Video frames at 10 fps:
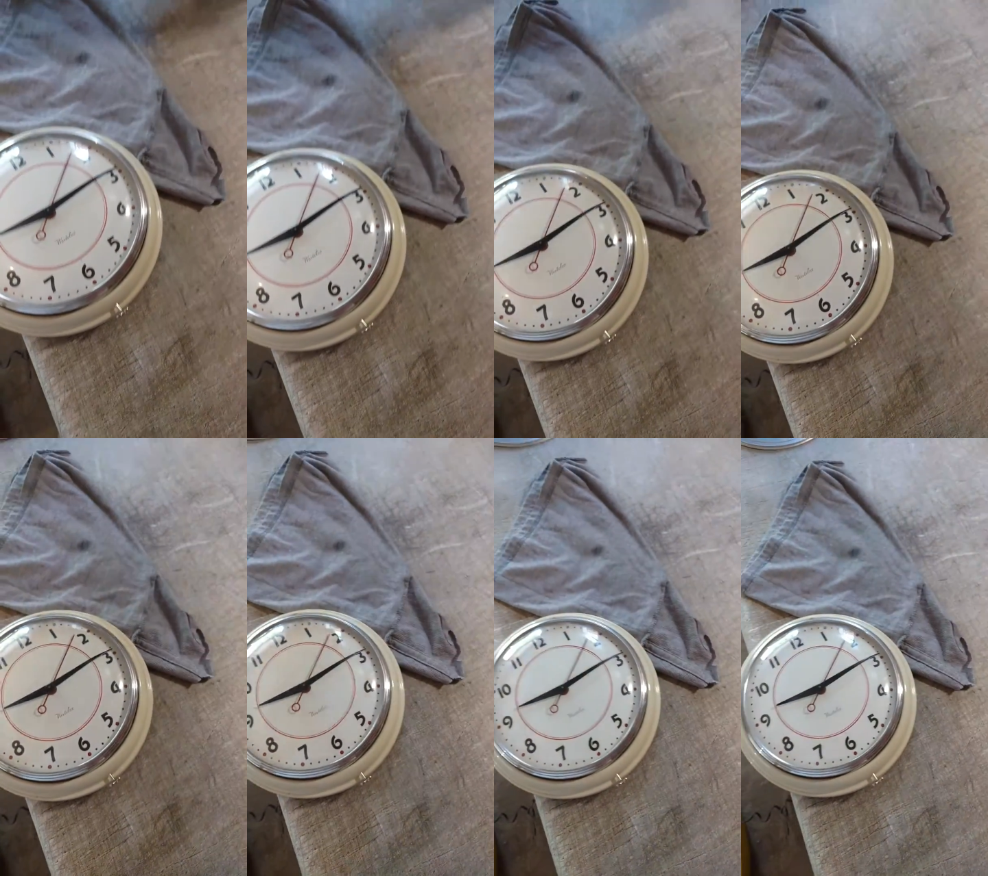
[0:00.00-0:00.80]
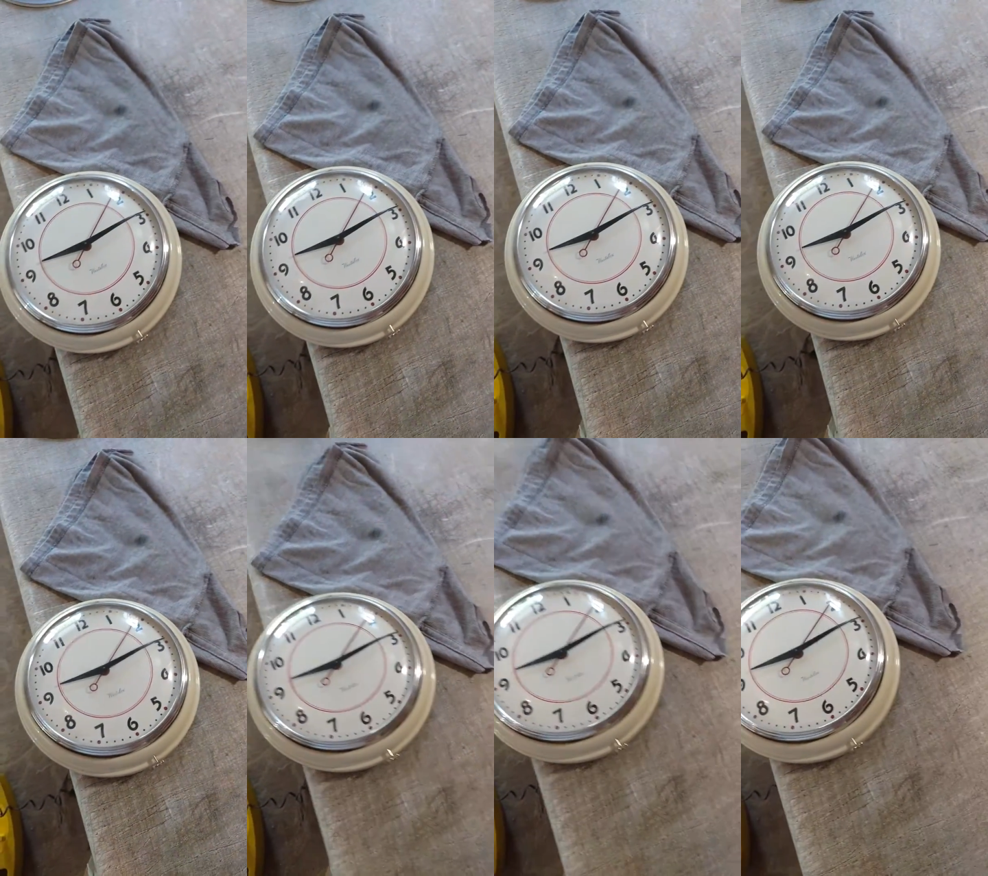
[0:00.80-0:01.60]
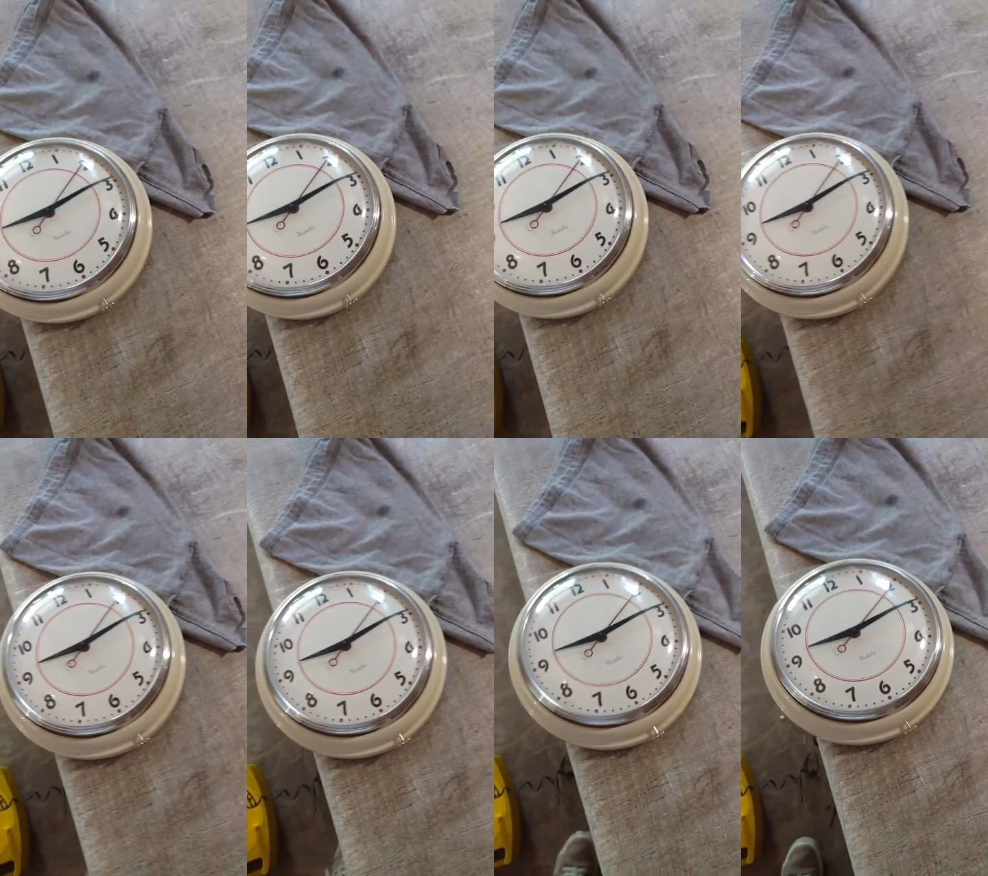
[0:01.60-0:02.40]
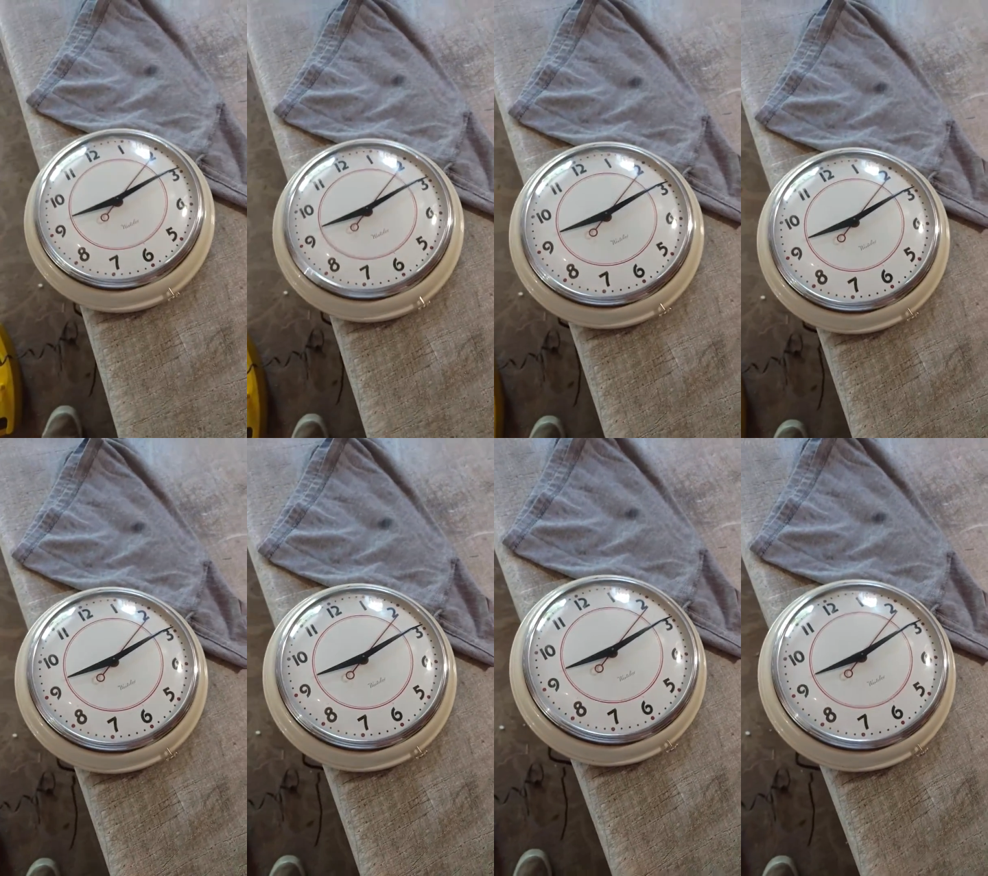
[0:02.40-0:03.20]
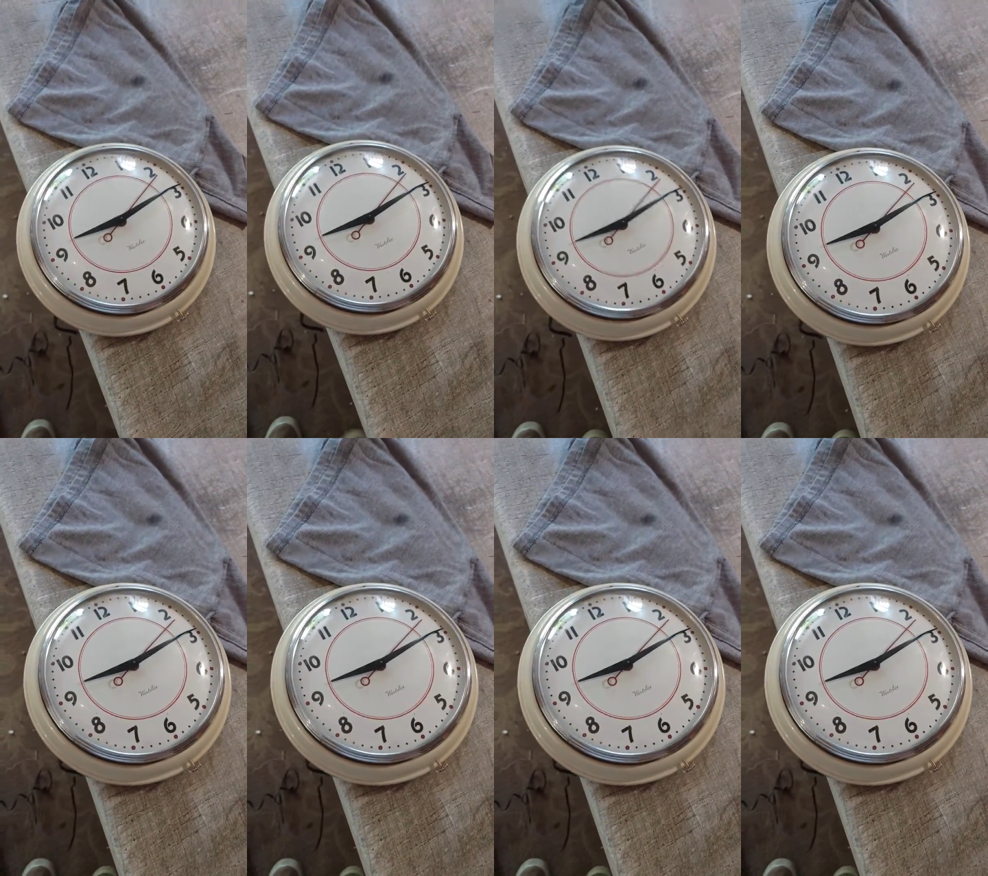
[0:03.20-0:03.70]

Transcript: [unreadable: no face in view]